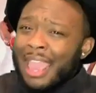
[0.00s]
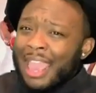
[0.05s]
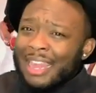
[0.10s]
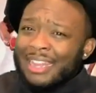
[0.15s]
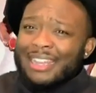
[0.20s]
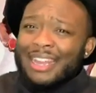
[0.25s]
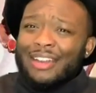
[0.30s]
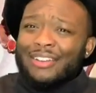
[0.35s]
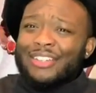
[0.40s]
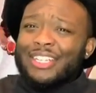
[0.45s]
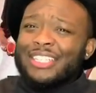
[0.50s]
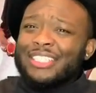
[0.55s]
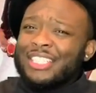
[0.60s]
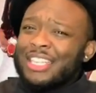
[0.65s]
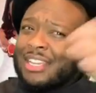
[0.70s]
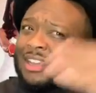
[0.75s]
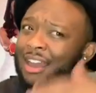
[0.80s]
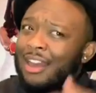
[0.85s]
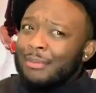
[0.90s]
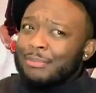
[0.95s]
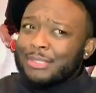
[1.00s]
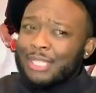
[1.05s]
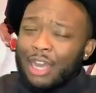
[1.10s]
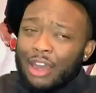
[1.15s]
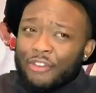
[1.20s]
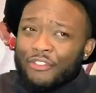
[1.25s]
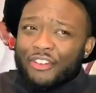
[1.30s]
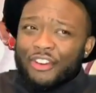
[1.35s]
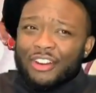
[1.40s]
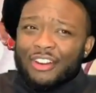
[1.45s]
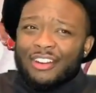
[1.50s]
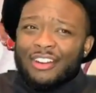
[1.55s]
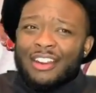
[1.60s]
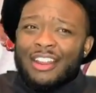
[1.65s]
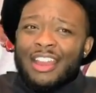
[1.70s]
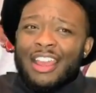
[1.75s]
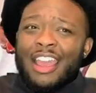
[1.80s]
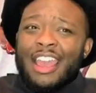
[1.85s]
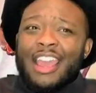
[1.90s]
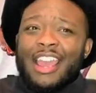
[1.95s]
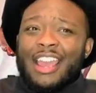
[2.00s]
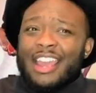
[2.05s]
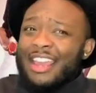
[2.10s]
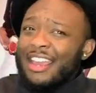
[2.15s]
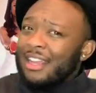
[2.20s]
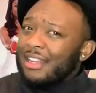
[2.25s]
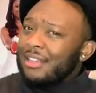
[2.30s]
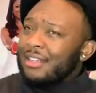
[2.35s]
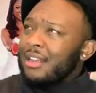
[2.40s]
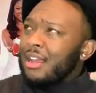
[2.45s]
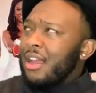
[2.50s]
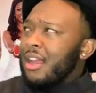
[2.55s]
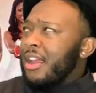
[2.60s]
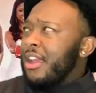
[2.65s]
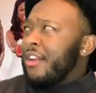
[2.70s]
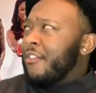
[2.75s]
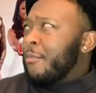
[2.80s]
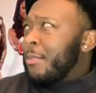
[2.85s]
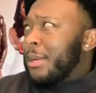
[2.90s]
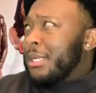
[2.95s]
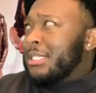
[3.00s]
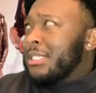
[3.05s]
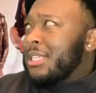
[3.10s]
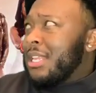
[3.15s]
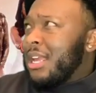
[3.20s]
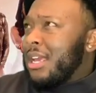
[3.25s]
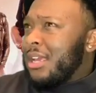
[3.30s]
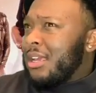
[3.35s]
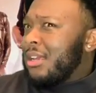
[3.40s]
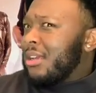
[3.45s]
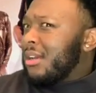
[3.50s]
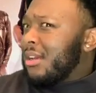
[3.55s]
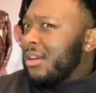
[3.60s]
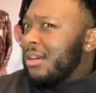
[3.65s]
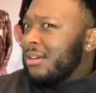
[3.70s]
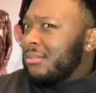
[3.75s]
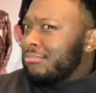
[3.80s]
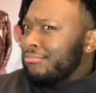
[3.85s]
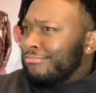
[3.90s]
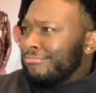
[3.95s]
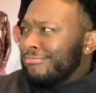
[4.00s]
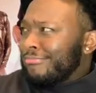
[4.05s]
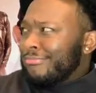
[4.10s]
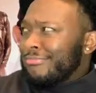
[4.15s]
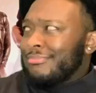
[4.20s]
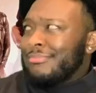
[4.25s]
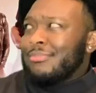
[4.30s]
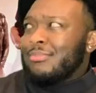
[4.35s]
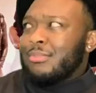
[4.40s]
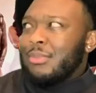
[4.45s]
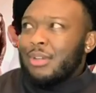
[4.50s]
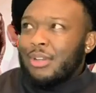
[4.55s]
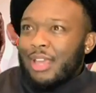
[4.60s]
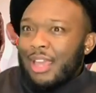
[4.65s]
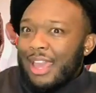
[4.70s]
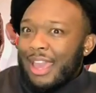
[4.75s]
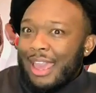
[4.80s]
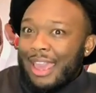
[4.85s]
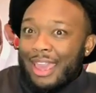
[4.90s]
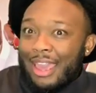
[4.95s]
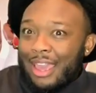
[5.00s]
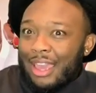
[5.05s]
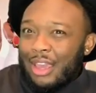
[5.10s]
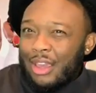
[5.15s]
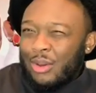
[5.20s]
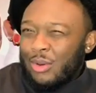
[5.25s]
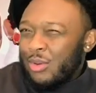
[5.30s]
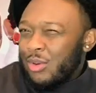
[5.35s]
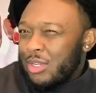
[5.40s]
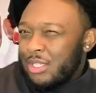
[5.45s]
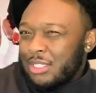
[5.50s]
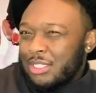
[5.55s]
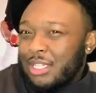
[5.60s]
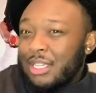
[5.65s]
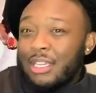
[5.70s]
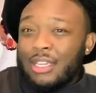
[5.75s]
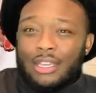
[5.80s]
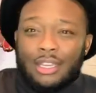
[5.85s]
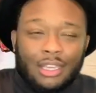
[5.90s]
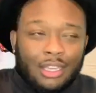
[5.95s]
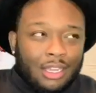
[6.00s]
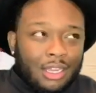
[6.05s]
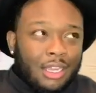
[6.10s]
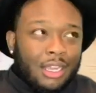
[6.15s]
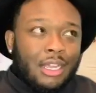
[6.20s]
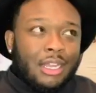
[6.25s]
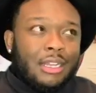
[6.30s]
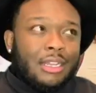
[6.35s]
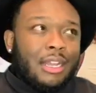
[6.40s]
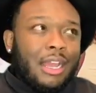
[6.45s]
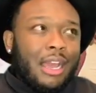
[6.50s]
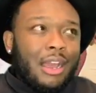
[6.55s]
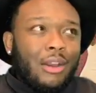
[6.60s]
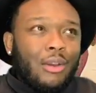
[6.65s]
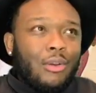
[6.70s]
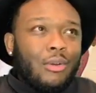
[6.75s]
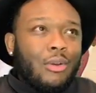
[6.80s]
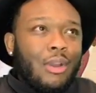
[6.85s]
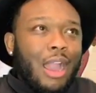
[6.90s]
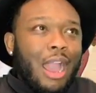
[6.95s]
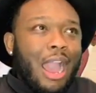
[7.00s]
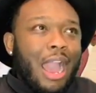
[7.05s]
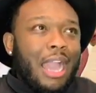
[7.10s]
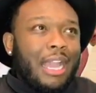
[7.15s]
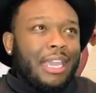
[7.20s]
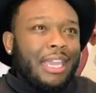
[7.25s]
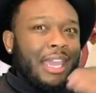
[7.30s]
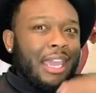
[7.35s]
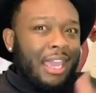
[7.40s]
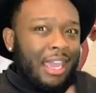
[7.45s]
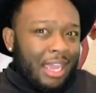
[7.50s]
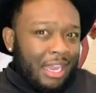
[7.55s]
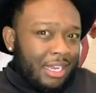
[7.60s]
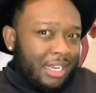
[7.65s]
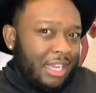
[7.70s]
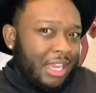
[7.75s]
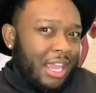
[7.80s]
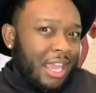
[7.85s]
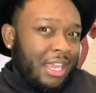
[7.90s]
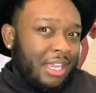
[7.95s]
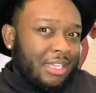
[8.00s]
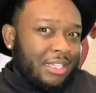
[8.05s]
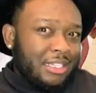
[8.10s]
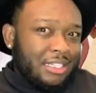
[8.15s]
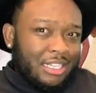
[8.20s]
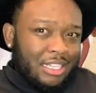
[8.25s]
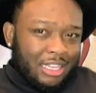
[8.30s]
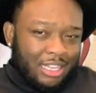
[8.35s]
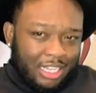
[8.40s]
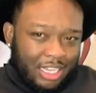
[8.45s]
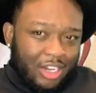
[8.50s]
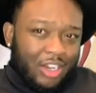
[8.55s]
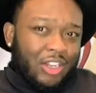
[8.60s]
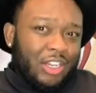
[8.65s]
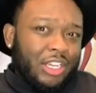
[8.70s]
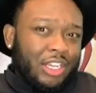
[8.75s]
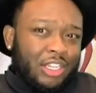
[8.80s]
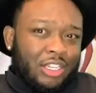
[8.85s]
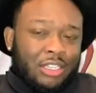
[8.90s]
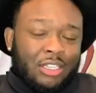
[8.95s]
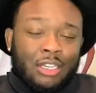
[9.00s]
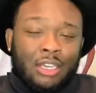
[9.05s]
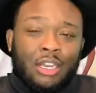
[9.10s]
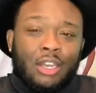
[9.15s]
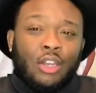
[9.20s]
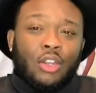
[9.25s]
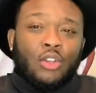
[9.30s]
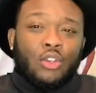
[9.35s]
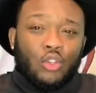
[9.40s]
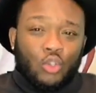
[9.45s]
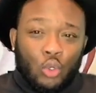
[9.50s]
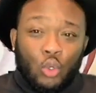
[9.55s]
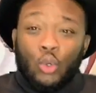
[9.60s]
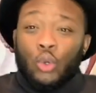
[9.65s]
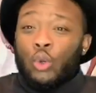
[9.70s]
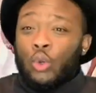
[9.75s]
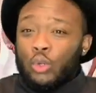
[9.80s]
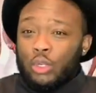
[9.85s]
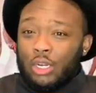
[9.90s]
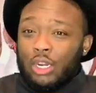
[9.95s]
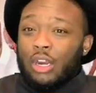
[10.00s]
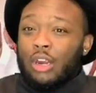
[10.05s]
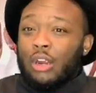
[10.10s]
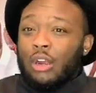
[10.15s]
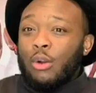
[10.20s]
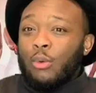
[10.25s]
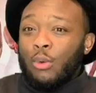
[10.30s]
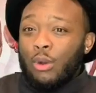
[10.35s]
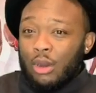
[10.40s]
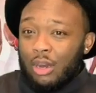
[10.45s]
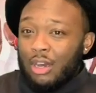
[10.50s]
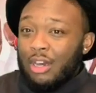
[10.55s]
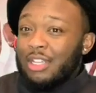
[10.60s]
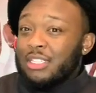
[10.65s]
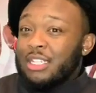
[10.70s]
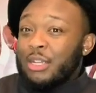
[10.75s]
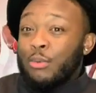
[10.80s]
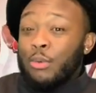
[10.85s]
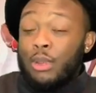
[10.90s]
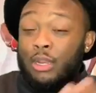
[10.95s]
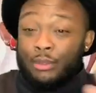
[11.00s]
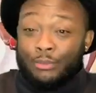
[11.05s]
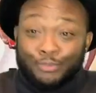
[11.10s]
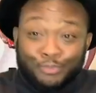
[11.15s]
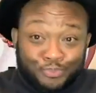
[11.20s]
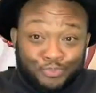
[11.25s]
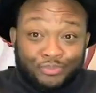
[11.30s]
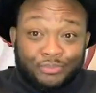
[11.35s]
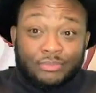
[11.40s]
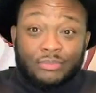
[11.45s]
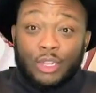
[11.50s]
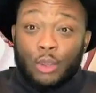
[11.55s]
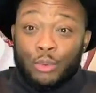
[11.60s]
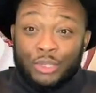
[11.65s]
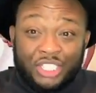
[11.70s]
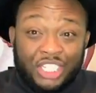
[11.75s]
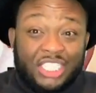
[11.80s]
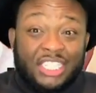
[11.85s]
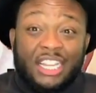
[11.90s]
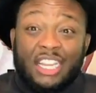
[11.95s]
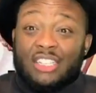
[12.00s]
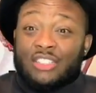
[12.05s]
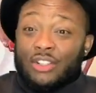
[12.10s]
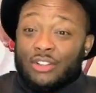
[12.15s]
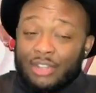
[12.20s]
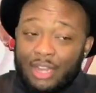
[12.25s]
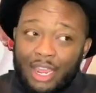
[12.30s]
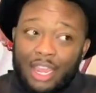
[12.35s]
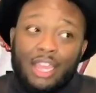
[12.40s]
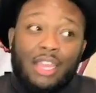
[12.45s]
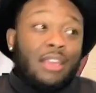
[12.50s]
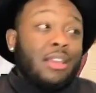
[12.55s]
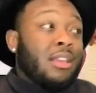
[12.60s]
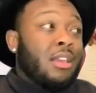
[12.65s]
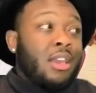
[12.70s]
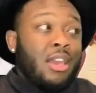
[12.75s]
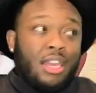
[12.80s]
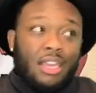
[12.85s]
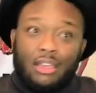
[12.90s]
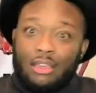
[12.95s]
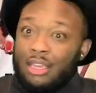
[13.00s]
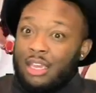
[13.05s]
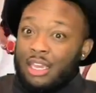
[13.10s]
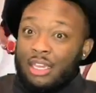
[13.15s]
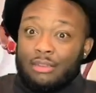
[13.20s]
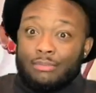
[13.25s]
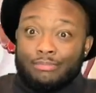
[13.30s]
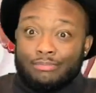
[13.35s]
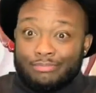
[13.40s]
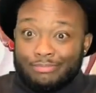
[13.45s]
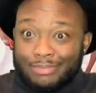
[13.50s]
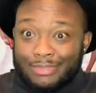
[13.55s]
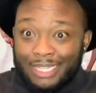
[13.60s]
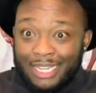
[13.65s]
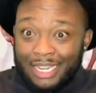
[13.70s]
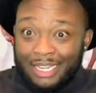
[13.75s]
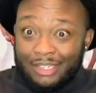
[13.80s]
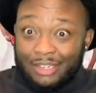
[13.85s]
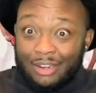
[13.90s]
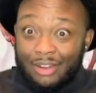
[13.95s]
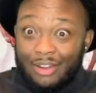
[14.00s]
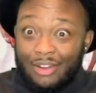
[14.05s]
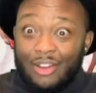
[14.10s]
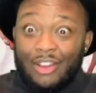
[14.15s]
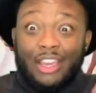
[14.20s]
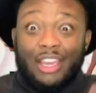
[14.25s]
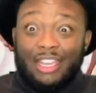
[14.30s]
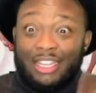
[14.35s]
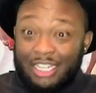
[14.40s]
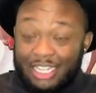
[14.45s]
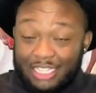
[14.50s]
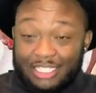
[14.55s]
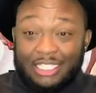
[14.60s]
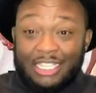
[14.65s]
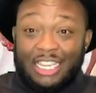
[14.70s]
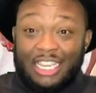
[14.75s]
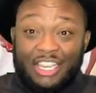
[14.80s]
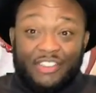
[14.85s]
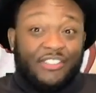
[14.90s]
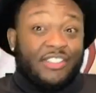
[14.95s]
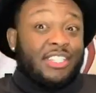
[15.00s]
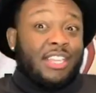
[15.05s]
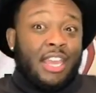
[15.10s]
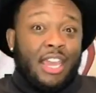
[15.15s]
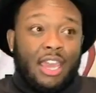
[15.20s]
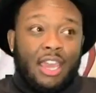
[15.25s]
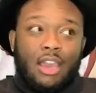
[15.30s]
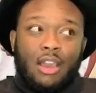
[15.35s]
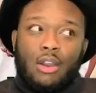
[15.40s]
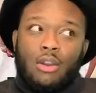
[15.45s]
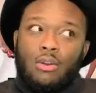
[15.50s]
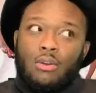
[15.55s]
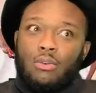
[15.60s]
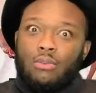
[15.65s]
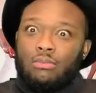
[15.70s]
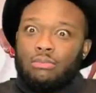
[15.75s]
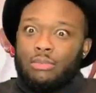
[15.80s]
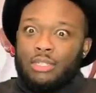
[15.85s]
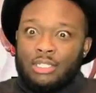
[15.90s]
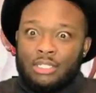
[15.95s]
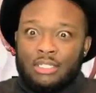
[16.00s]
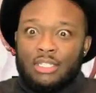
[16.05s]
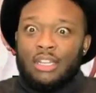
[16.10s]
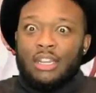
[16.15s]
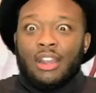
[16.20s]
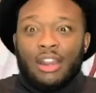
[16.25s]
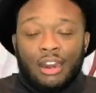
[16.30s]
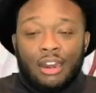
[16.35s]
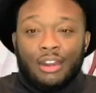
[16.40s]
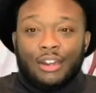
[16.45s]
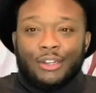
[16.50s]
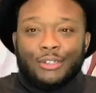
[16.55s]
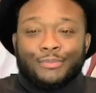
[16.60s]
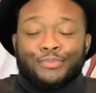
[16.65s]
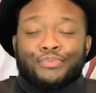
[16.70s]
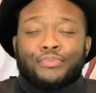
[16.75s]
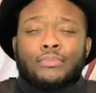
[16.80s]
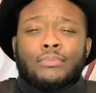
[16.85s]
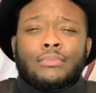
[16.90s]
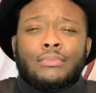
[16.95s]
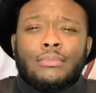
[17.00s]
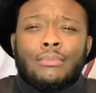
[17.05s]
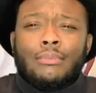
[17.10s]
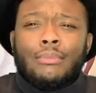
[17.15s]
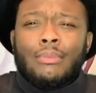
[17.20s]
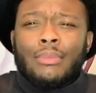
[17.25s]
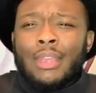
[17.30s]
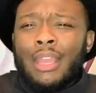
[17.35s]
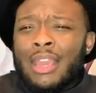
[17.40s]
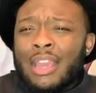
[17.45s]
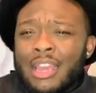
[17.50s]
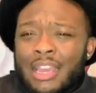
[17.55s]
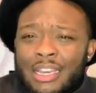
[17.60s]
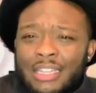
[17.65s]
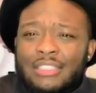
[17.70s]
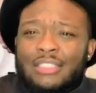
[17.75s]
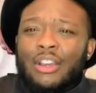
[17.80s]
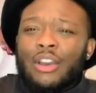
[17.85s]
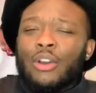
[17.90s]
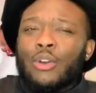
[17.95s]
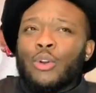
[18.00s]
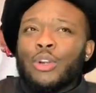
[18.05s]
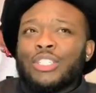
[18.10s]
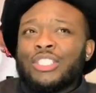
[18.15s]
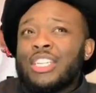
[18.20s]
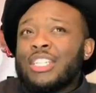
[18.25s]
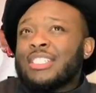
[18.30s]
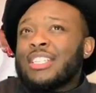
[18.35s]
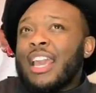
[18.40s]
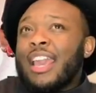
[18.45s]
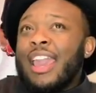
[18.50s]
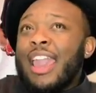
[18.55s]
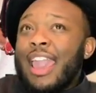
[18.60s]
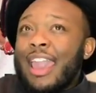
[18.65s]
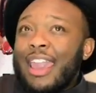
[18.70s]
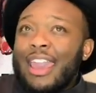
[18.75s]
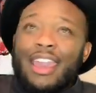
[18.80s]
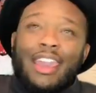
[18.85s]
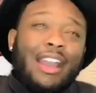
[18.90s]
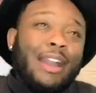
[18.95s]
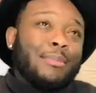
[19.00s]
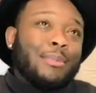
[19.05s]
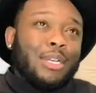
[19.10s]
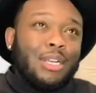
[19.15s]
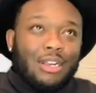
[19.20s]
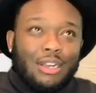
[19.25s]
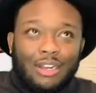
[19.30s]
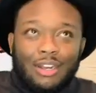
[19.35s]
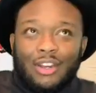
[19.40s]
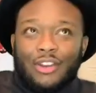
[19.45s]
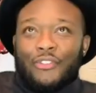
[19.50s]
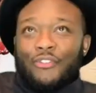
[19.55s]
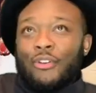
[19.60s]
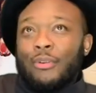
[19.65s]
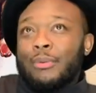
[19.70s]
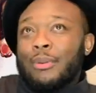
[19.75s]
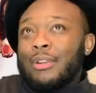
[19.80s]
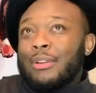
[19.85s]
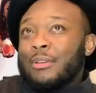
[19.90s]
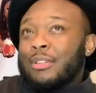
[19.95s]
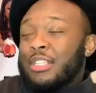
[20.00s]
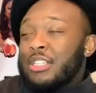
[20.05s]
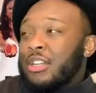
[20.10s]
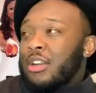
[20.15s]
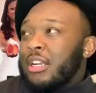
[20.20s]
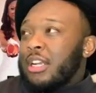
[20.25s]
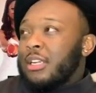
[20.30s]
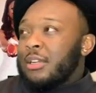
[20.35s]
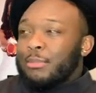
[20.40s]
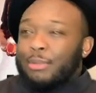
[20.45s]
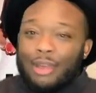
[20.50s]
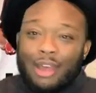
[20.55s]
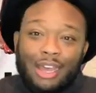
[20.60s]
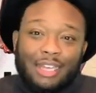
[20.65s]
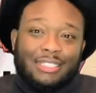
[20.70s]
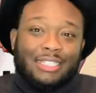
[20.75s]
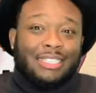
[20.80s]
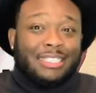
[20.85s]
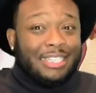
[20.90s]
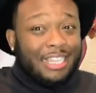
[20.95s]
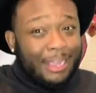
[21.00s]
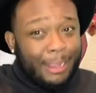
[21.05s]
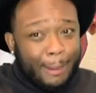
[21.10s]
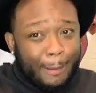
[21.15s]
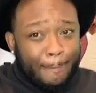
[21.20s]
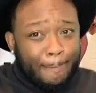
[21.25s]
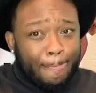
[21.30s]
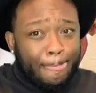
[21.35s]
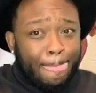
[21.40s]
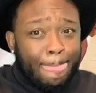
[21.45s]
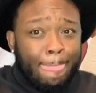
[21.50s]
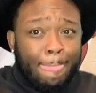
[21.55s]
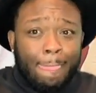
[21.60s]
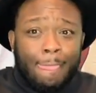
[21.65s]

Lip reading: Now, then she comes over, and everybody's like, okay, hey, who is it? Now, Candy clearly knew who the girl was, and when she says her name, it ding dong, it clicks in Eva's head. Oh, this the girl. So of course she say, hey, I'm the girl from the, you know, the blogs are saying